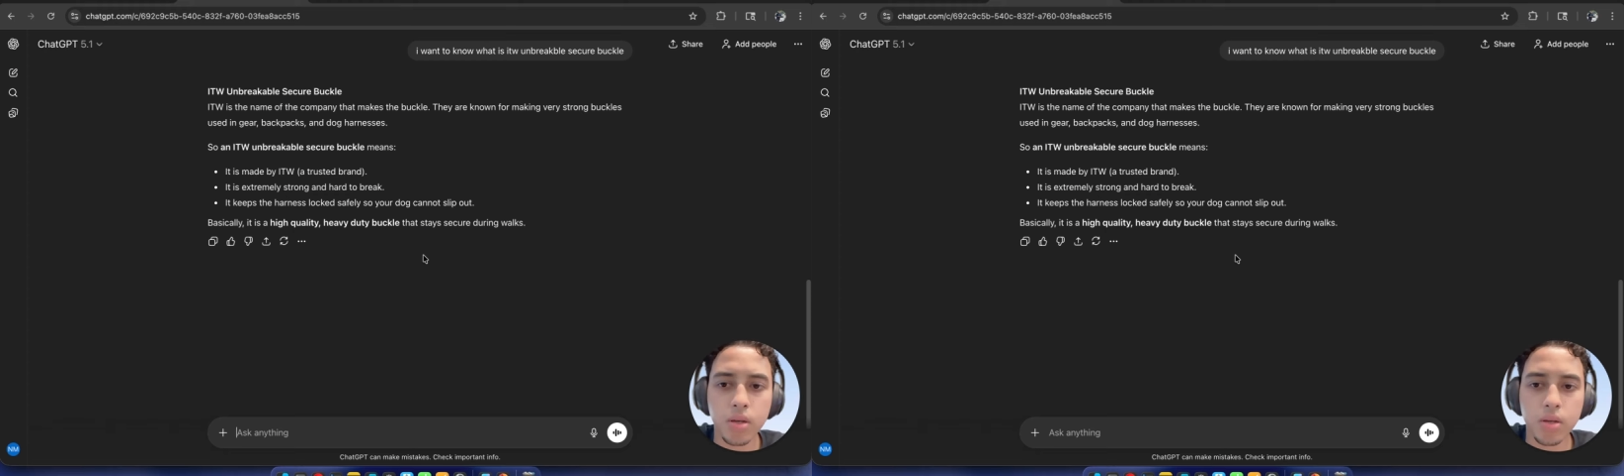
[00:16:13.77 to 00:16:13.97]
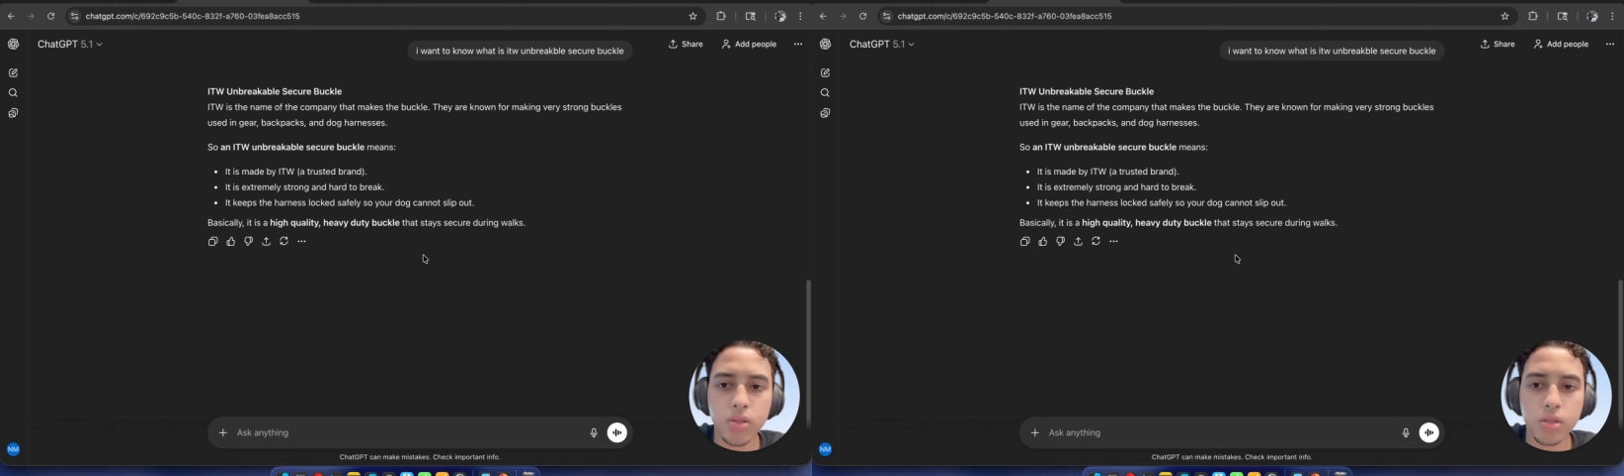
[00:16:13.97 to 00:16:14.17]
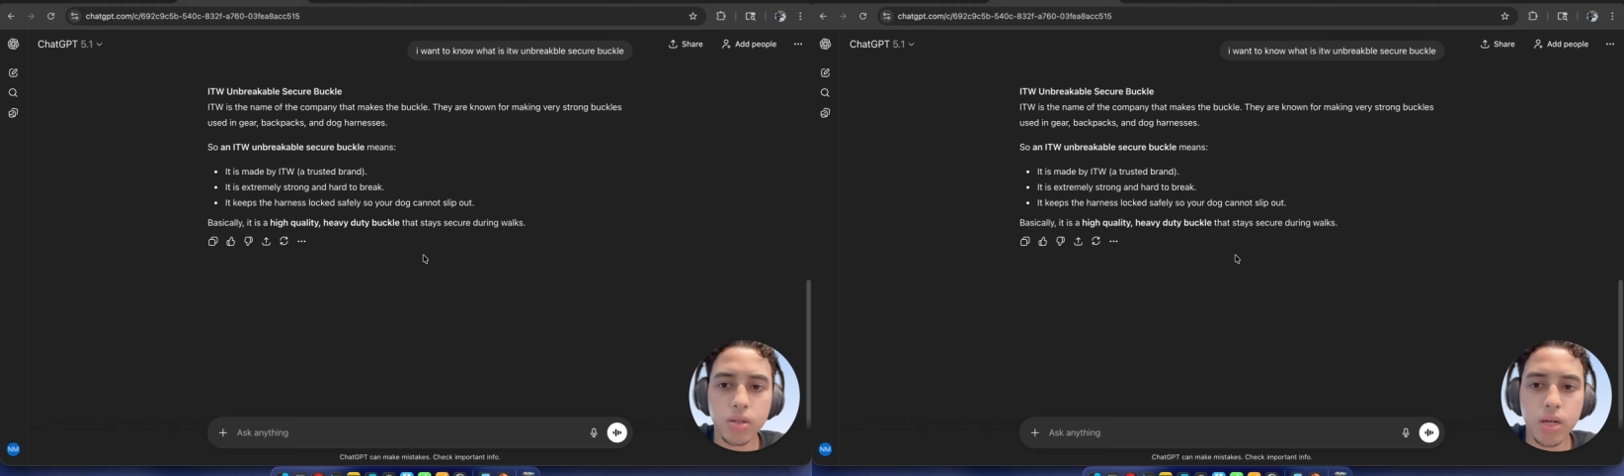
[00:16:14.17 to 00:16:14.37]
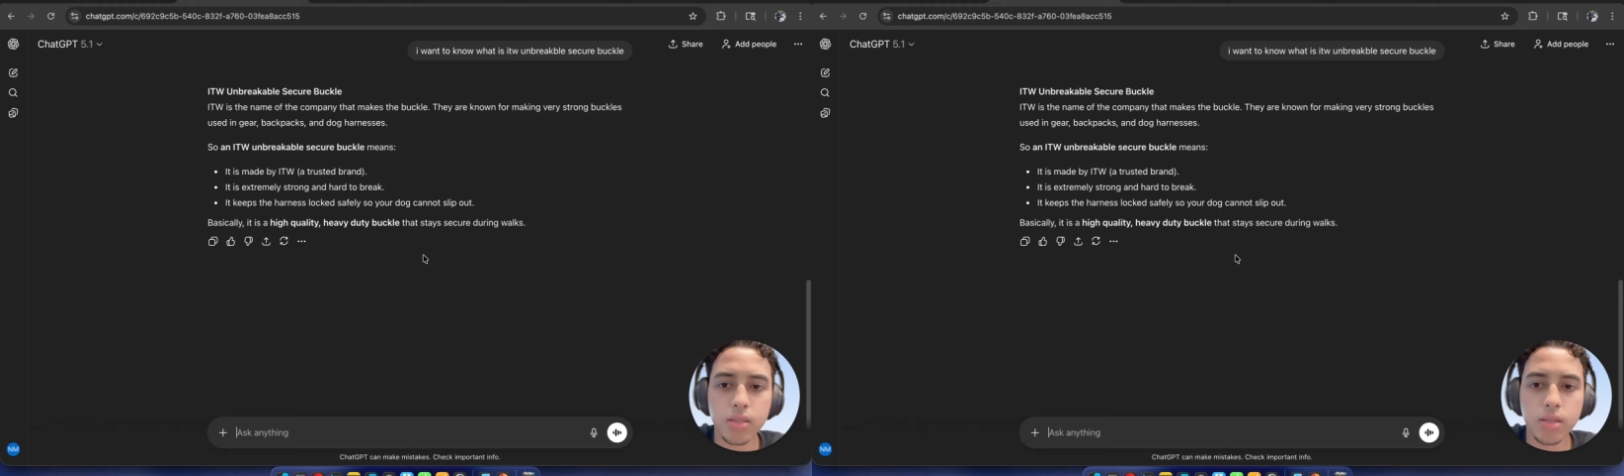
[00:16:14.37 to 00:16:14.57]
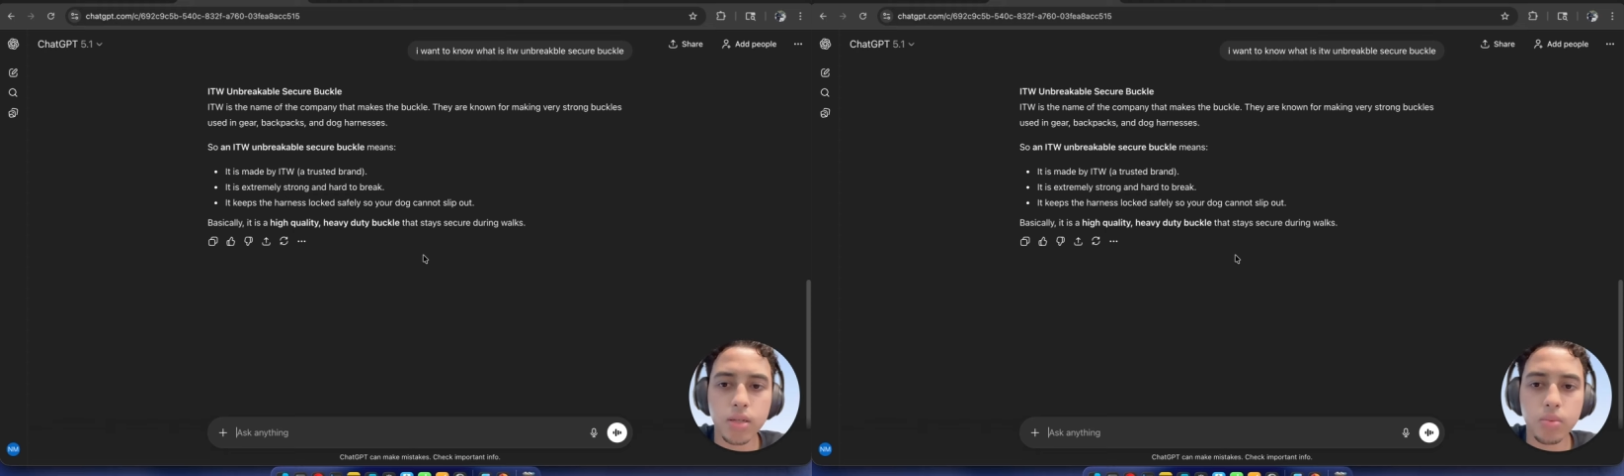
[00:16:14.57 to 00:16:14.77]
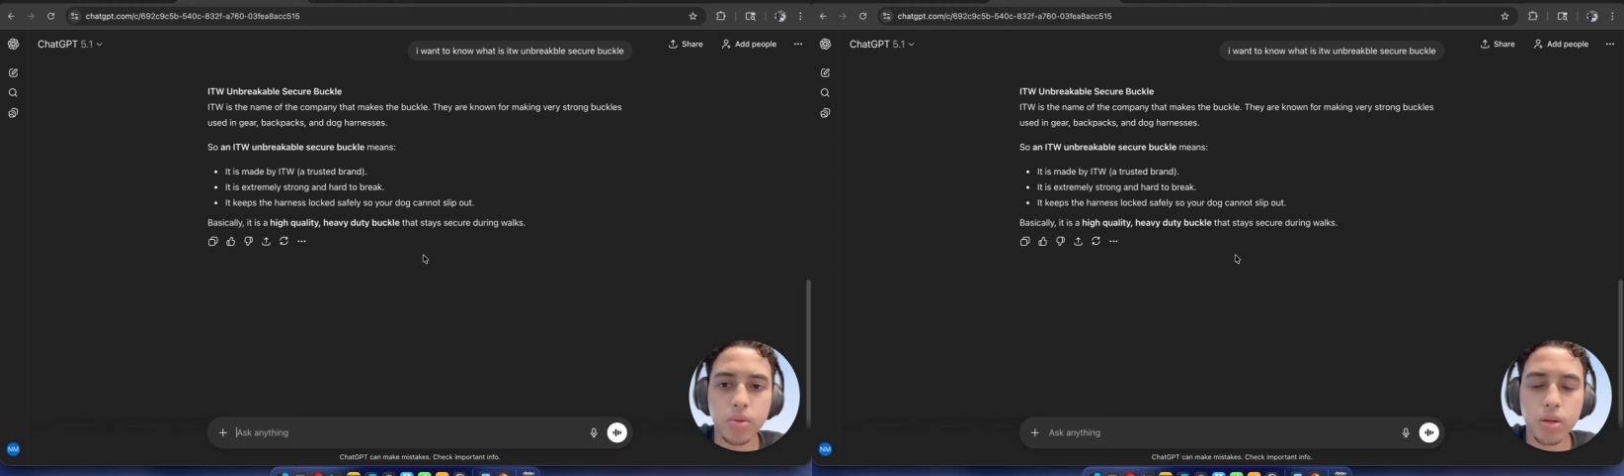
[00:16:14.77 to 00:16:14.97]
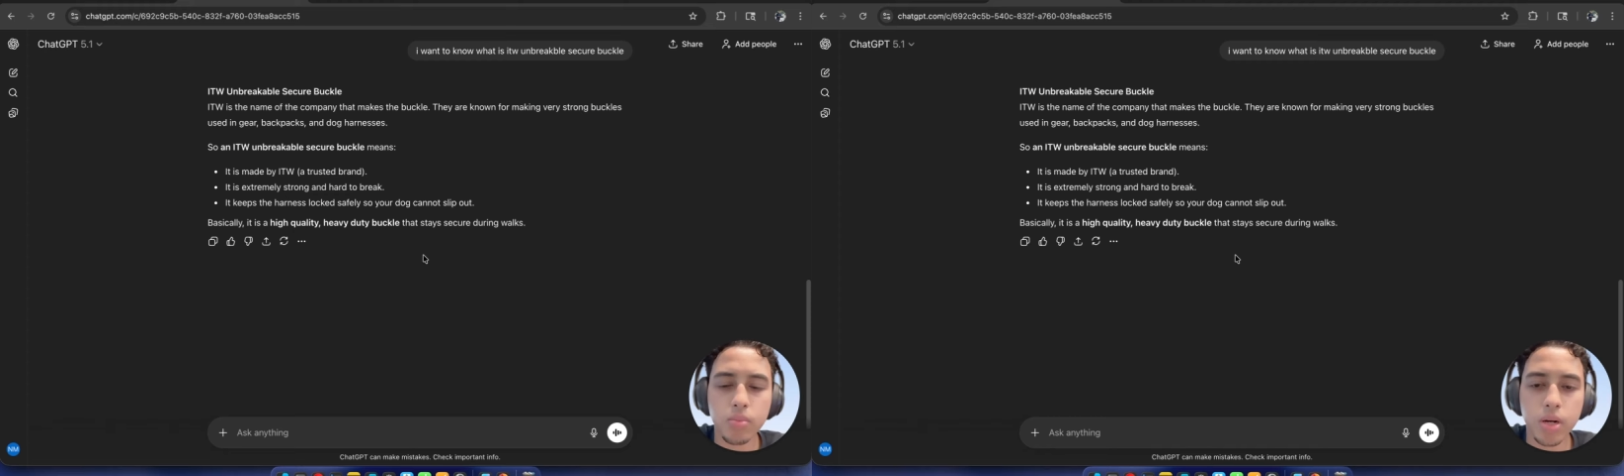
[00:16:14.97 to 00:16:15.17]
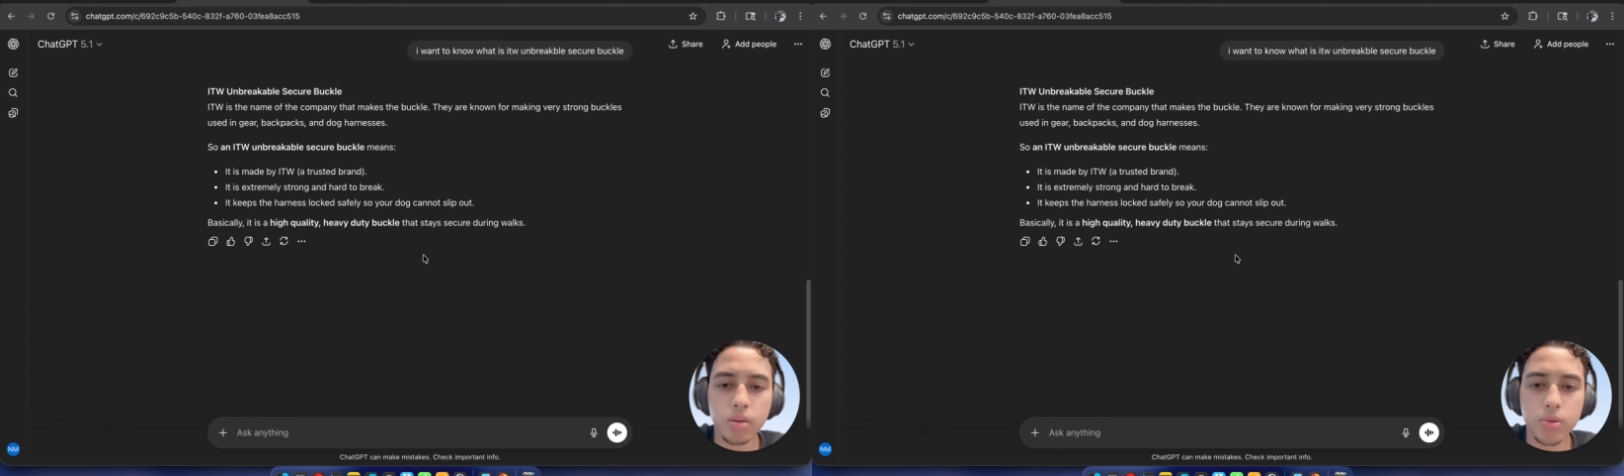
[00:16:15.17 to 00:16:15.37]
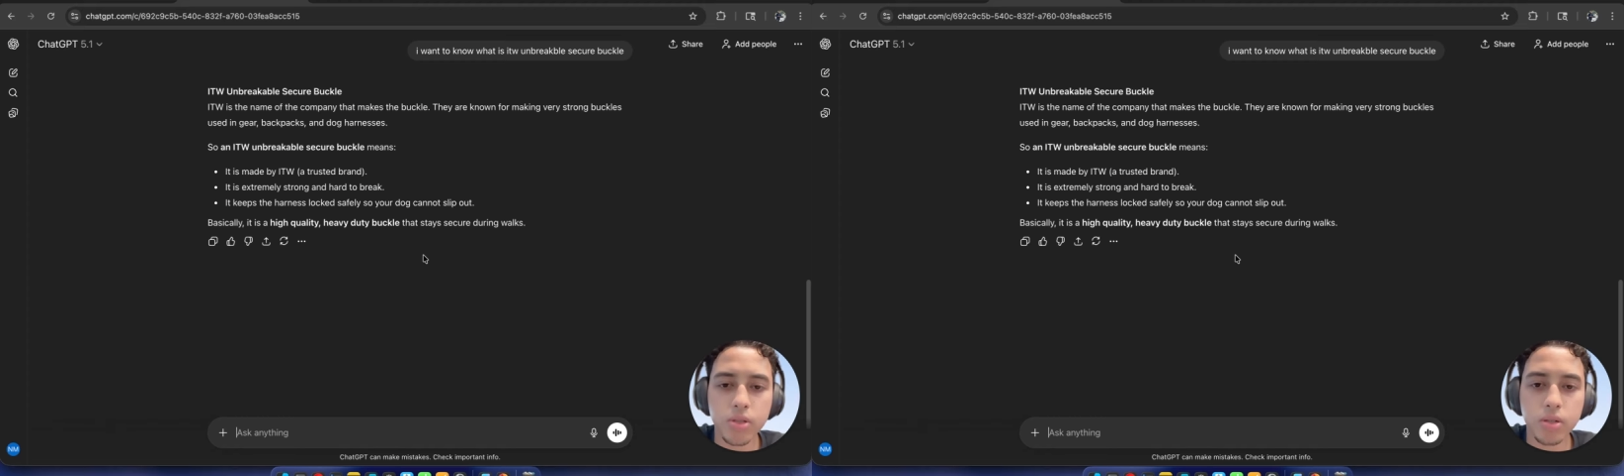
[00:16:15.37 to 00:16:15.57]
So an ITW unbreakable secure